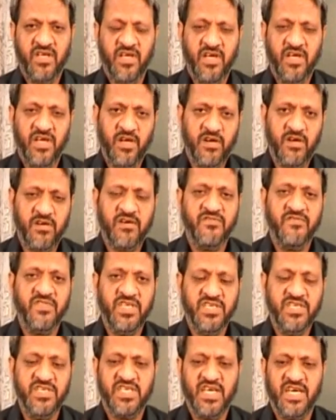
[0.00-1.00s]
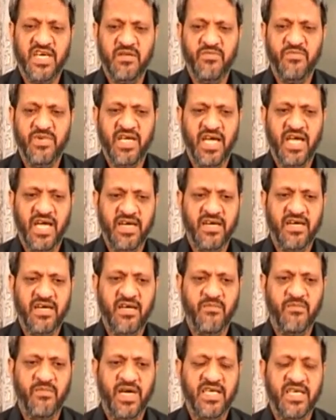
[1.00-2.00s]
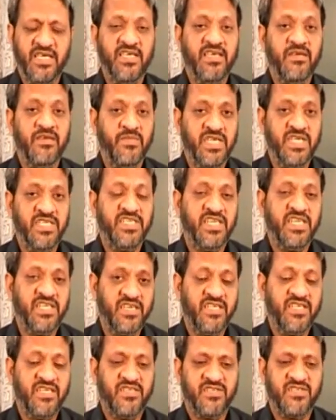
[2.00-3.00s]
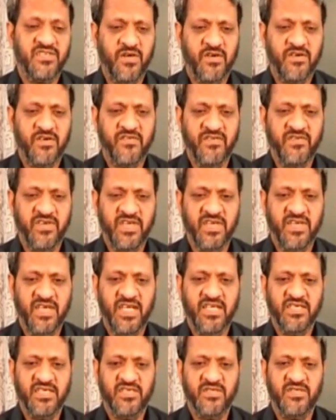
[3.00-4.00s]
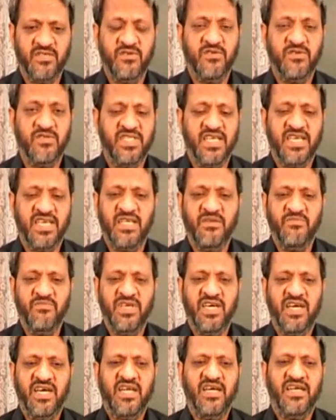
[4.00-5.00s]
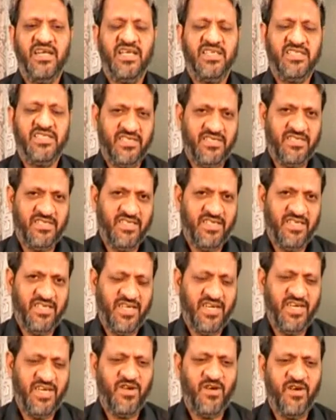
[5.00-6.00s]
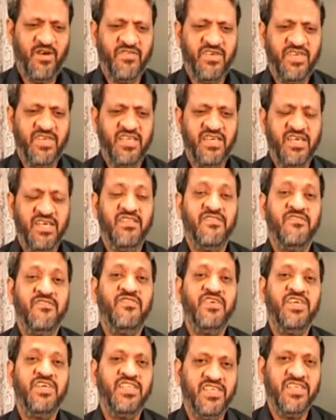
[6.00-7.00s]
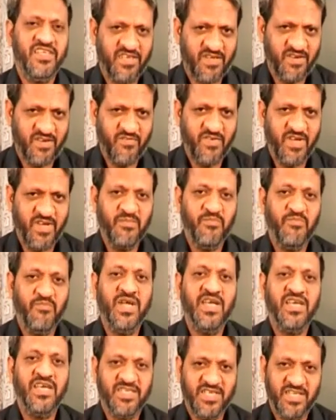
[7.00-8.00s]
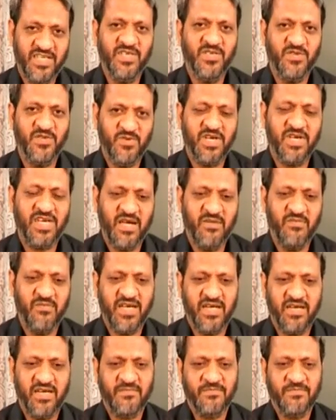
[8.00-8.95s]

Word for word: A lot of these can be handled by image editing software and so they can be unnecessary and often inferior when built into a camera.